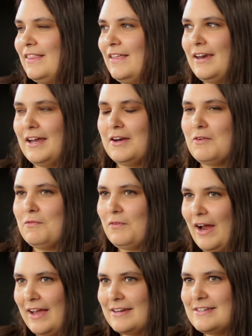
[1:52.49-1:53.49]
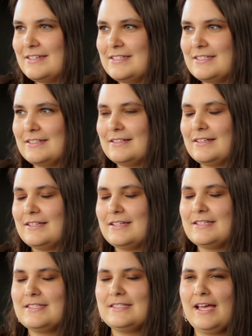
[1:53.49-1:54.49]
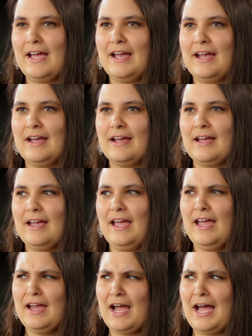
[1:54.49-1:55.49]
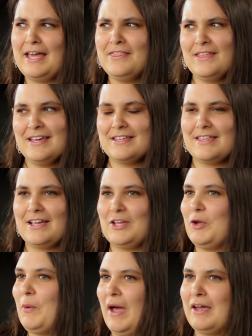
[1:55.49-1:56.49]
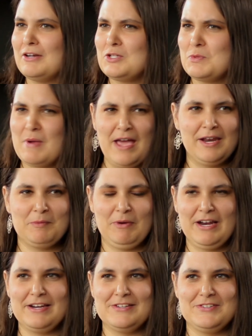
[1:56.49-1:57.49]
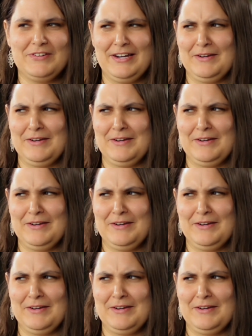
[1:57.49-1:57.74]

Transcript: And then I had a friend say, hey, I think that you had a traumatic brain injury.